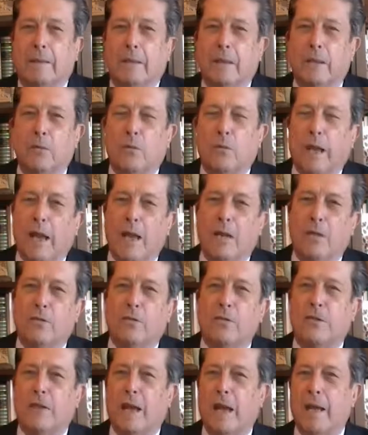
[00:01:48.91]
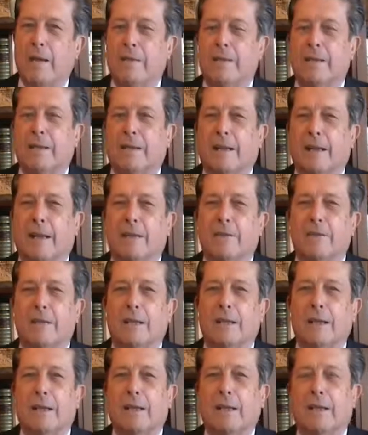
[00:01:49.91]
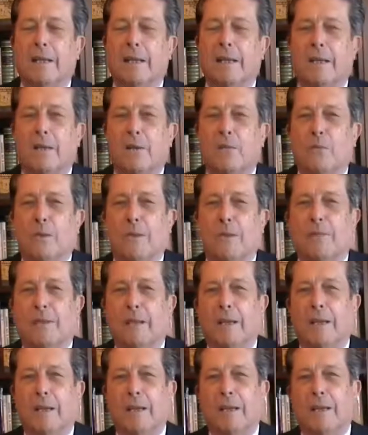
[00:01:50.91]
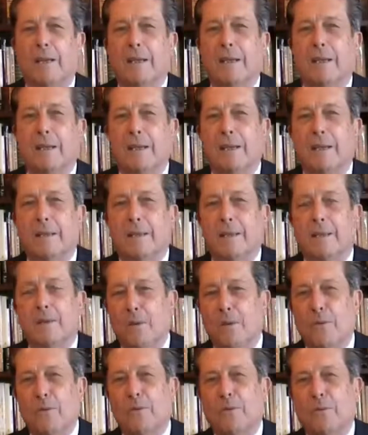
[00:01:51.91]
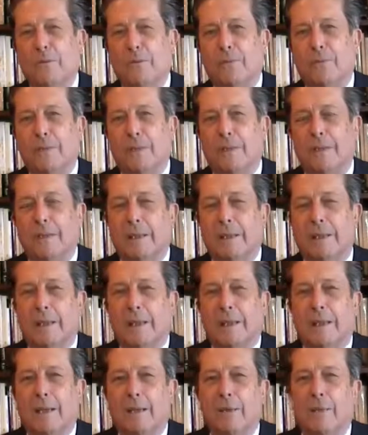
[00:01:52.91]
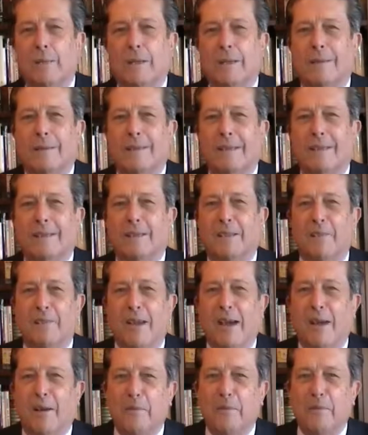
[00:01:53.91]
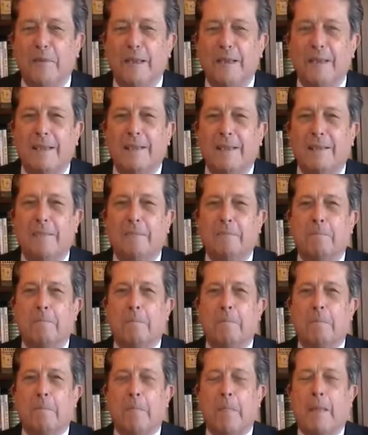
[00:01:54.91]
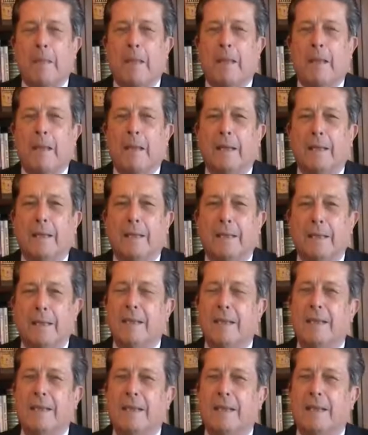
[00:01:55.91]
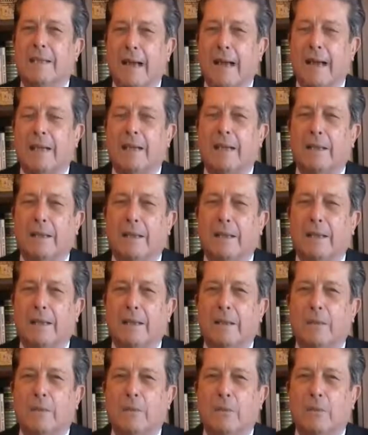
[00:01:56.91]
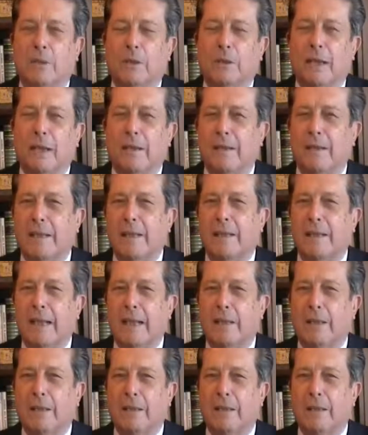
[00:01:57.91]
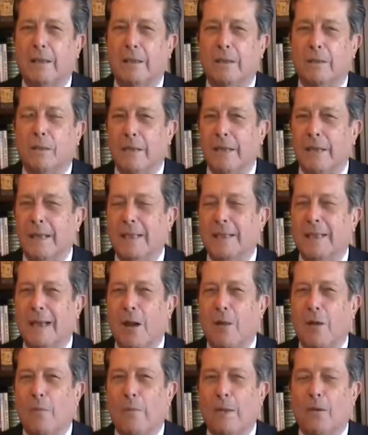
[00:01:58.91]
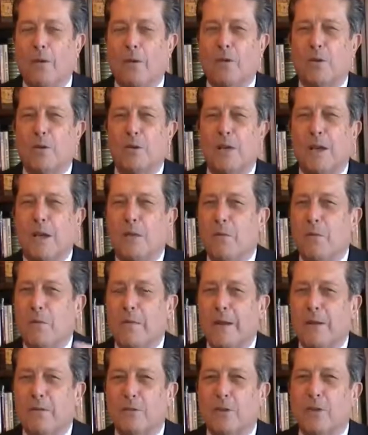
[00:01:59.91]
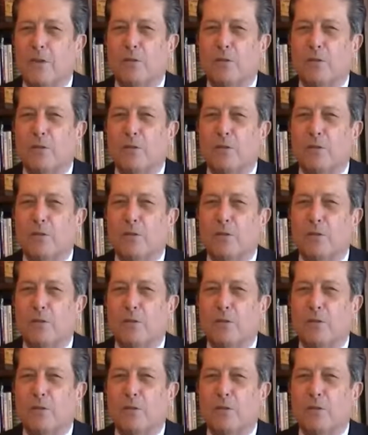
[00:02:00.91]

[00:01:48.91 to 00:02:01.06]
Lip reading: education, science and culture, with youth, with development. This is exactly what I think that we need now, because we must not